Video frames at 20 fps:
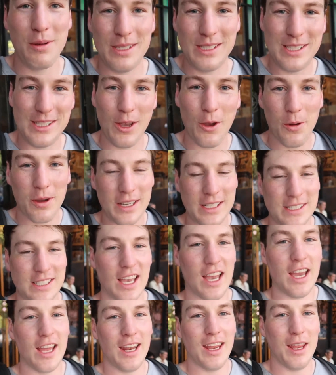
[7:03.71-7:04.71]
was so
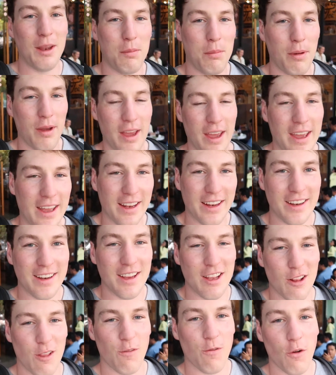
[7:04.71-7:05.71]
excited, but
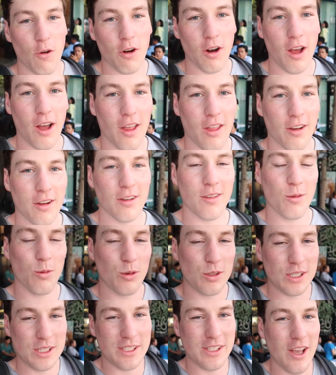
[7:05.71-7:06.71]
it's $4,
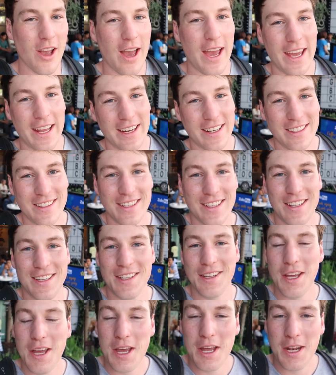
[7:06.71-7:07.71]
which is not
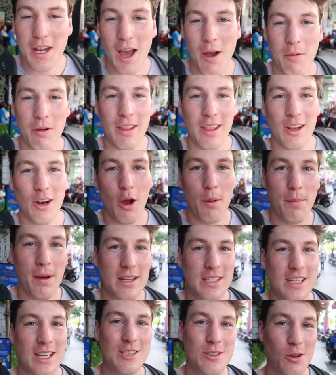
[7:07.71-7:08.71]
not really in our
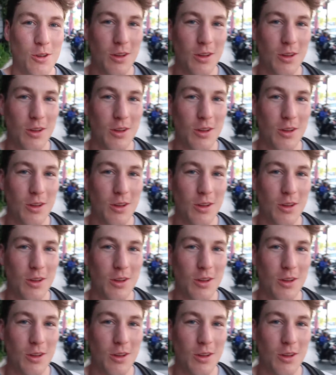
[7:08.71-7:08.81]
budget. I